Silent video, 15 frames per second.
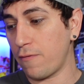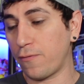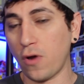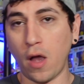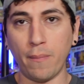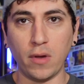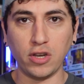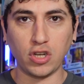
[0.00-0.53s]

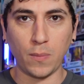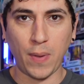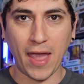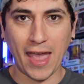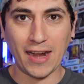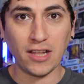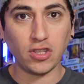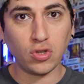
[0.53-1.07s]
from
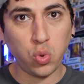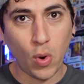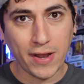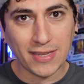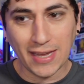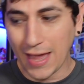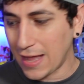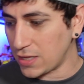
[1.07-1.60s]
Japan,
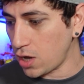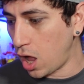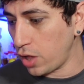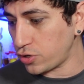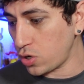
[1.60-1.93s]
$28.